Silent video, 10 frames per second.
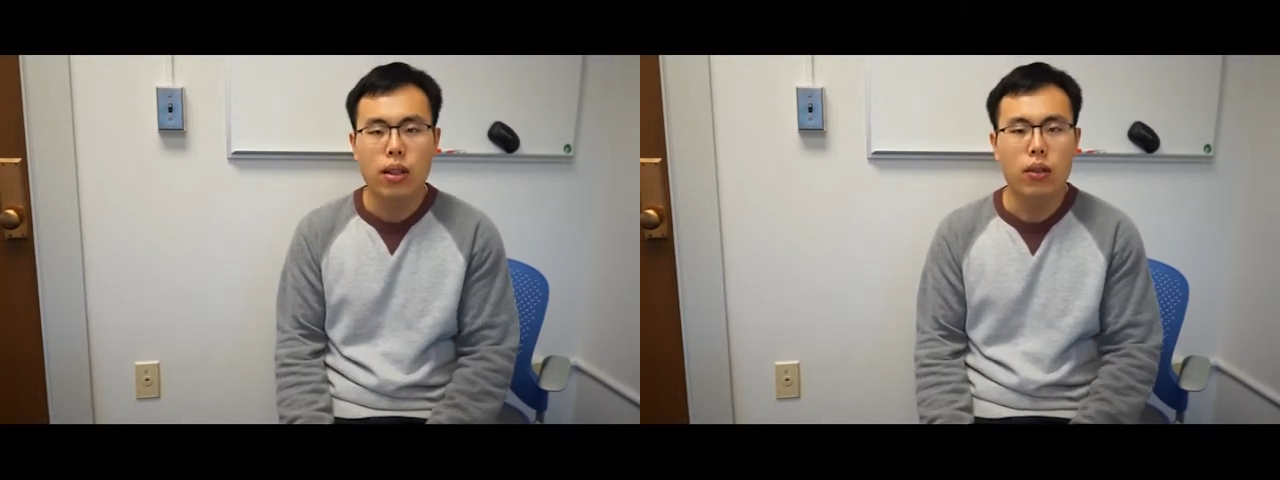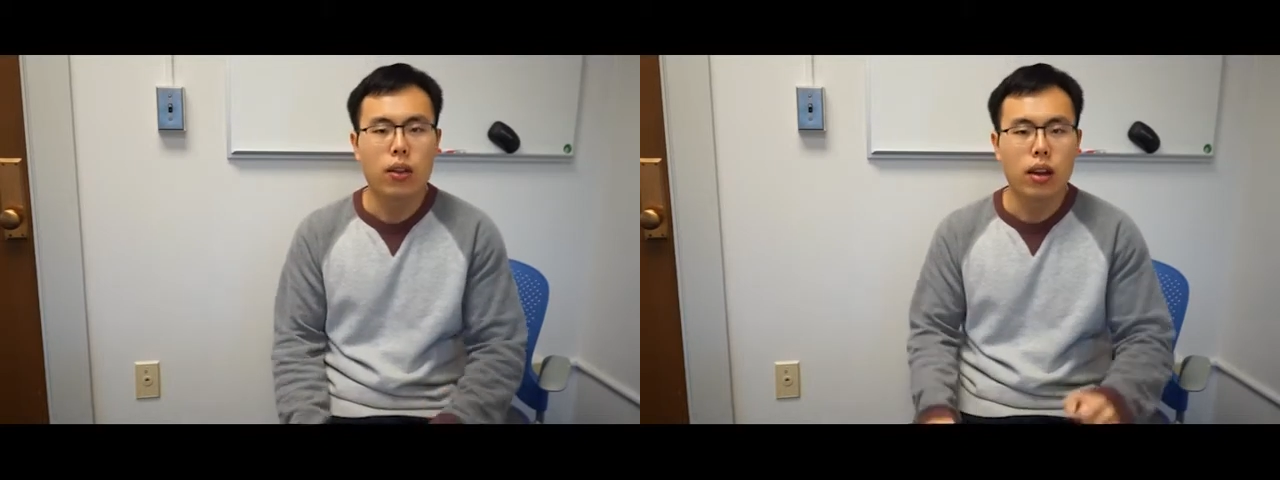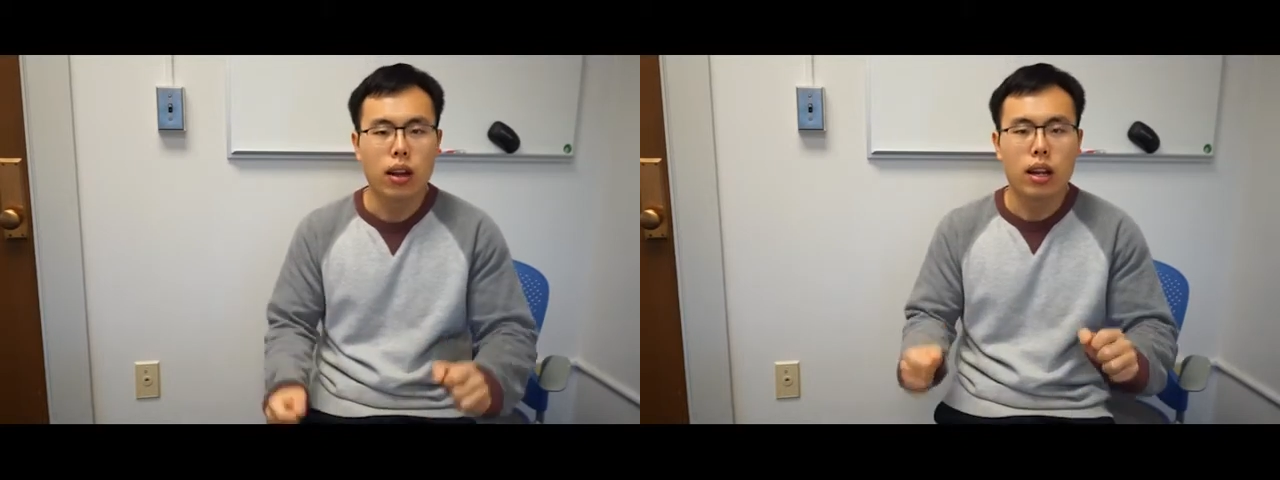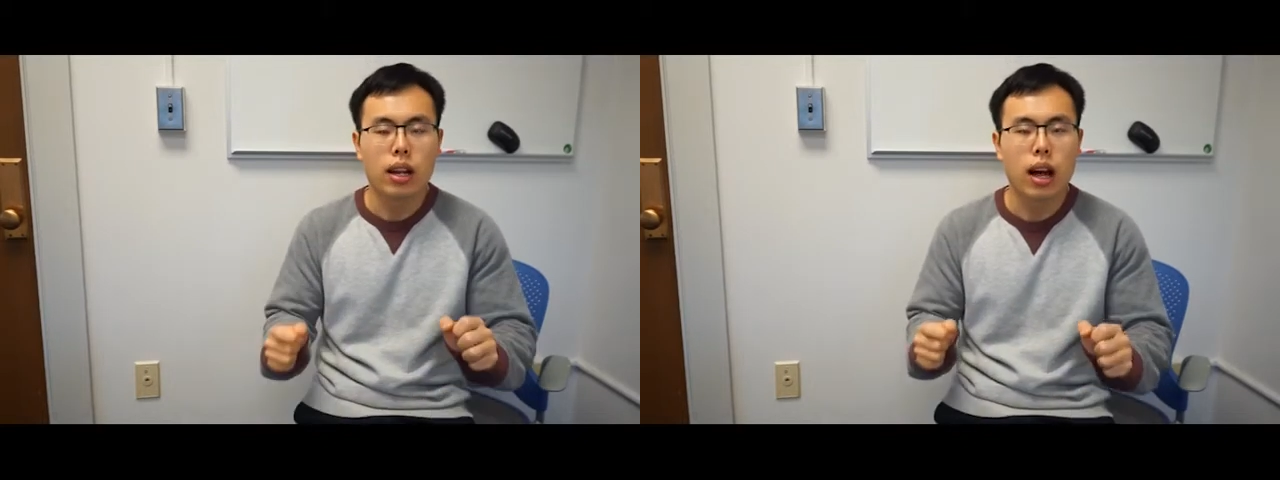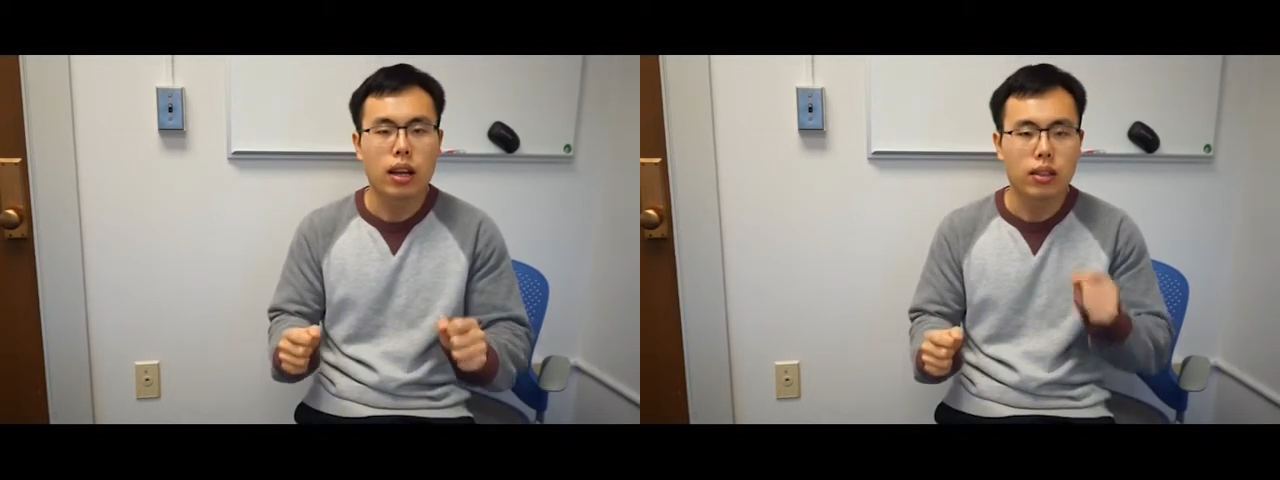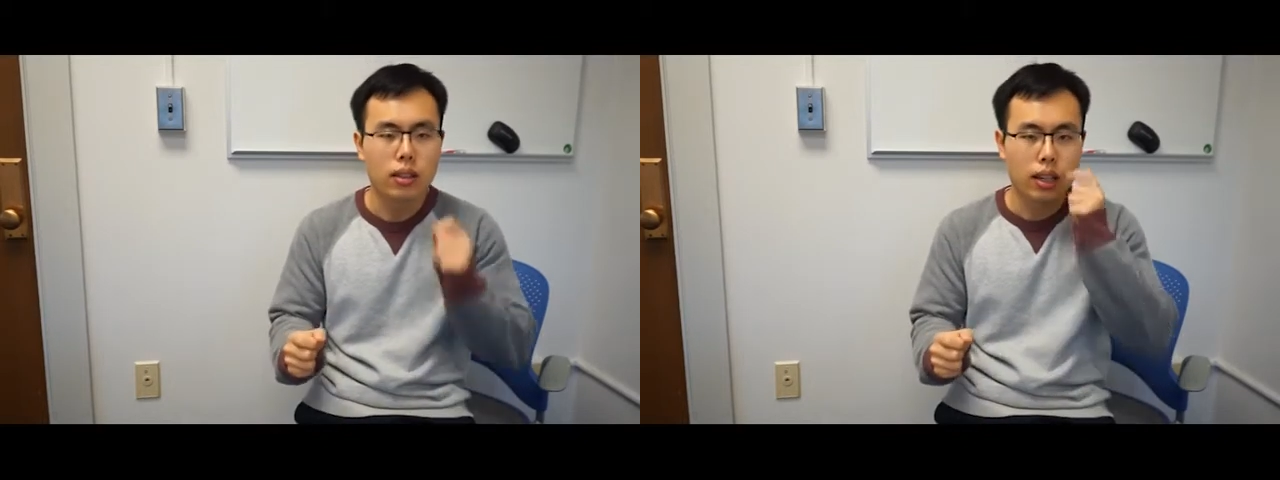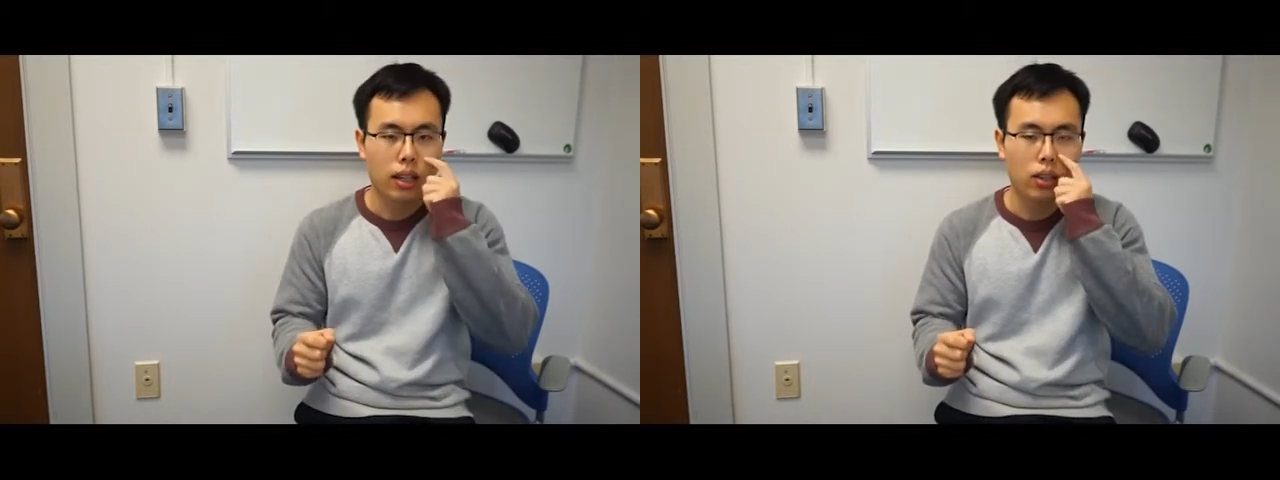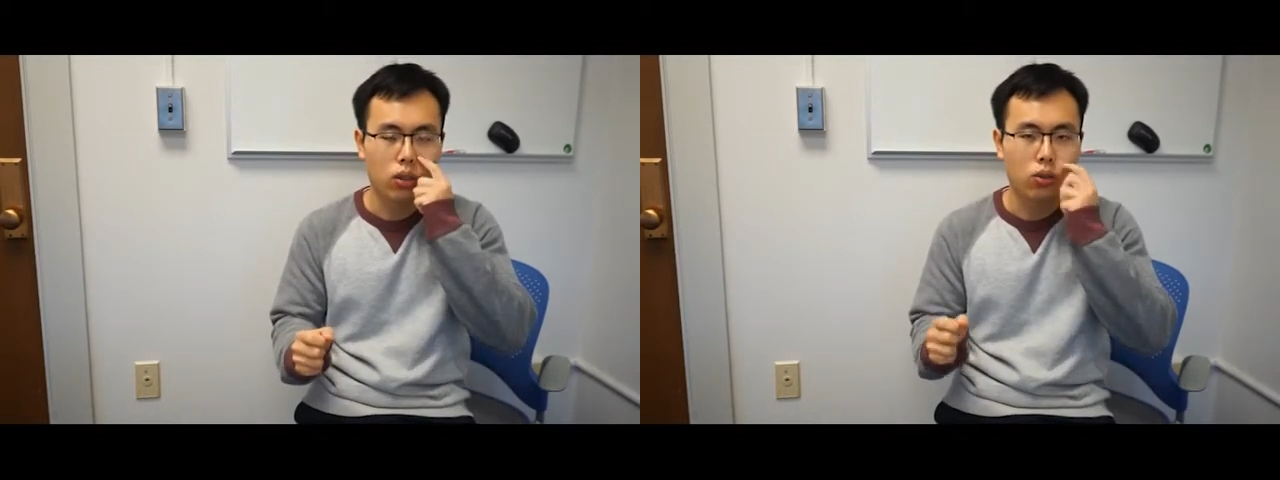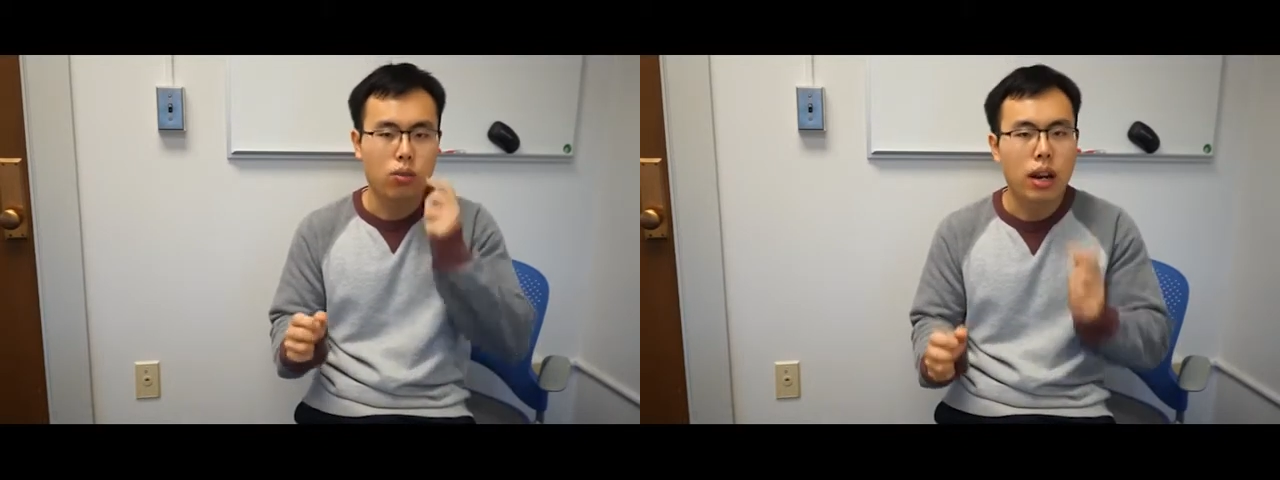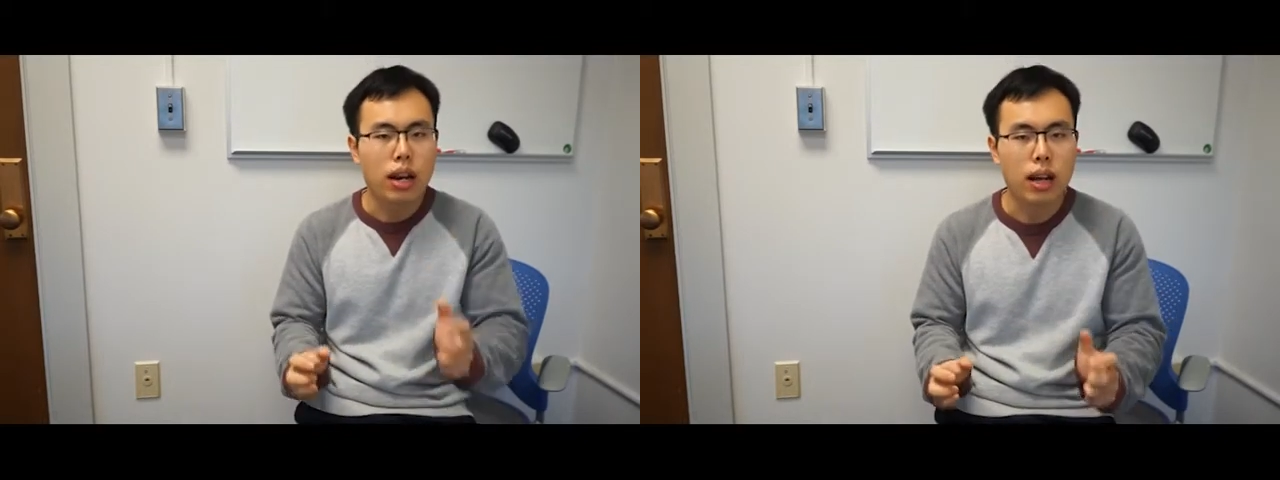the elastic
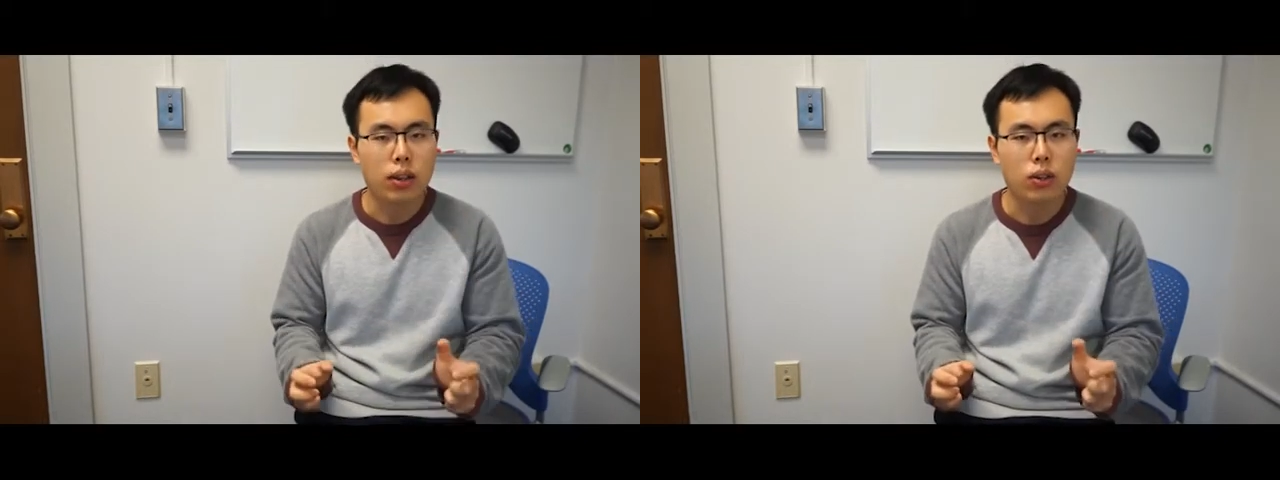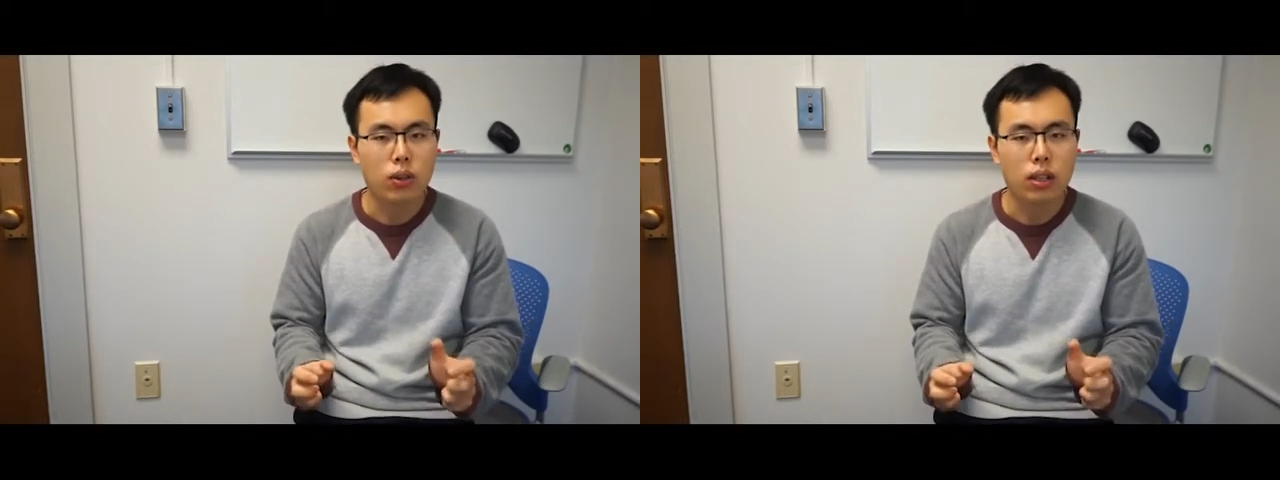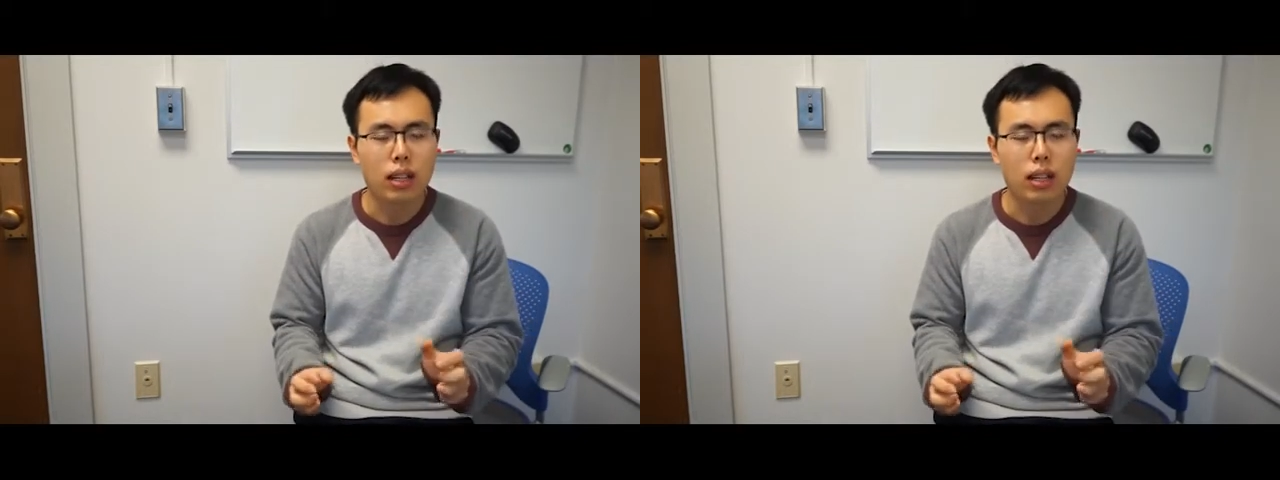strain energy